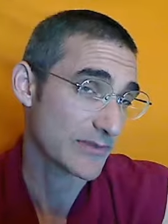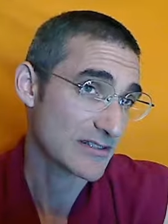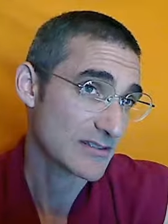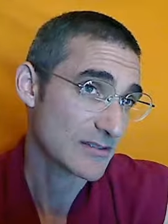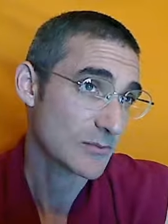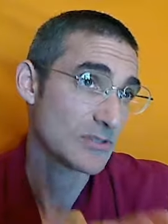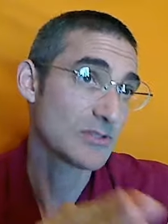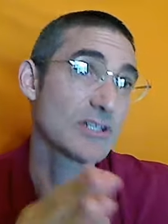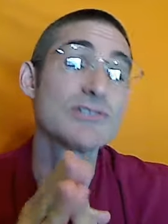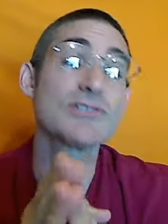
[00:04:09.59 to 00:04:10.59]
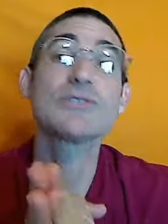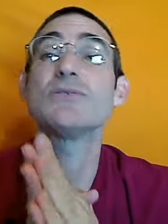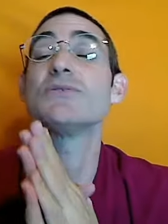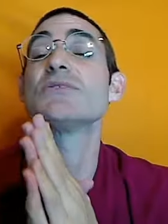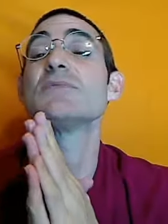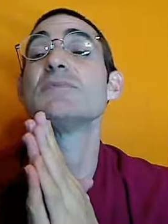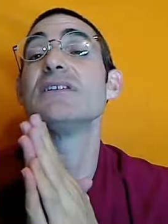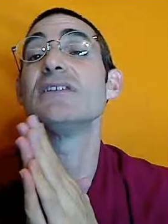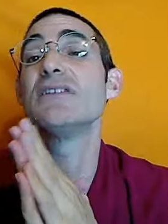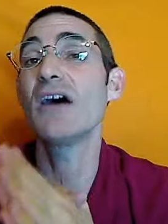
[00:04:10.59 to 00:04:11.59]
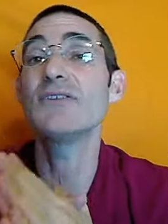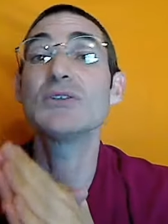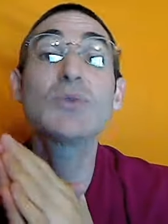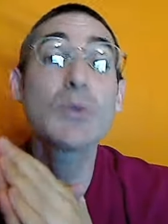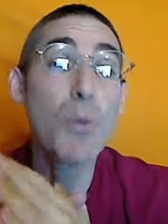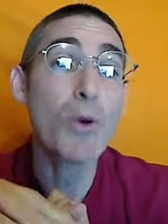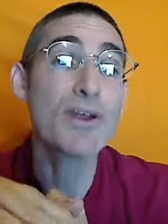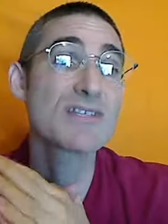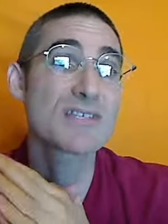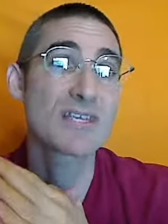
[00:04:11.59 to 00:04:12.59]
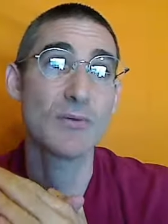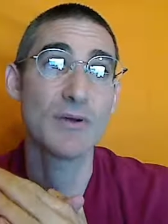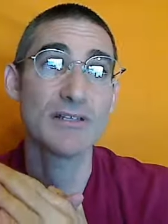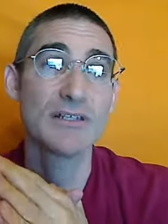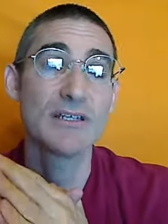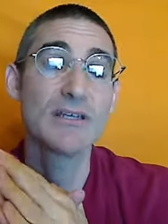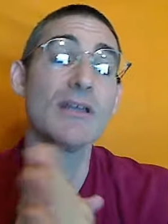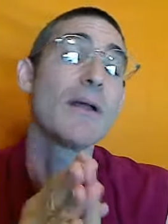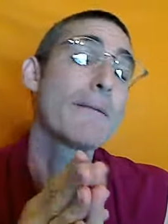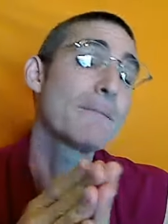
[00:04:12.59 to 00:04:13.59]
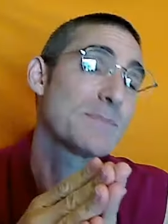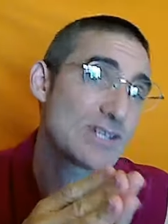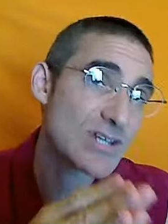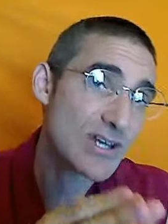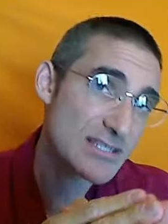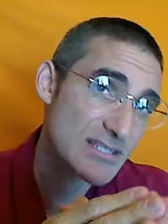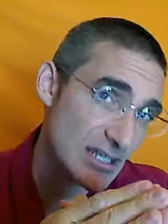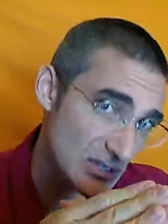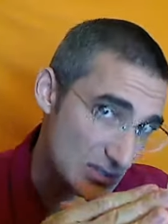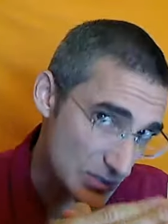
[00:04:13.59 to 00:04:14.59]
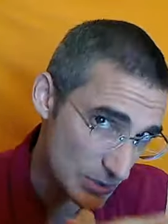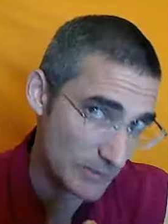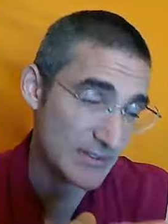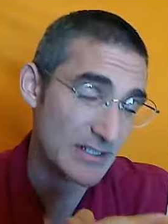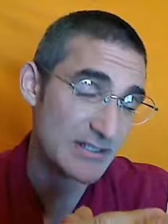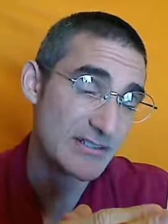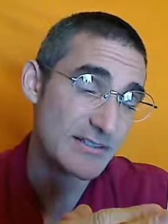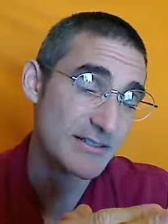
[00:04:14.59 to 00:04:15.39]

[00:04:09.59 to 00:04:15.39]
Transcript: it. We do not choose to be loving towards someone because they deserve it.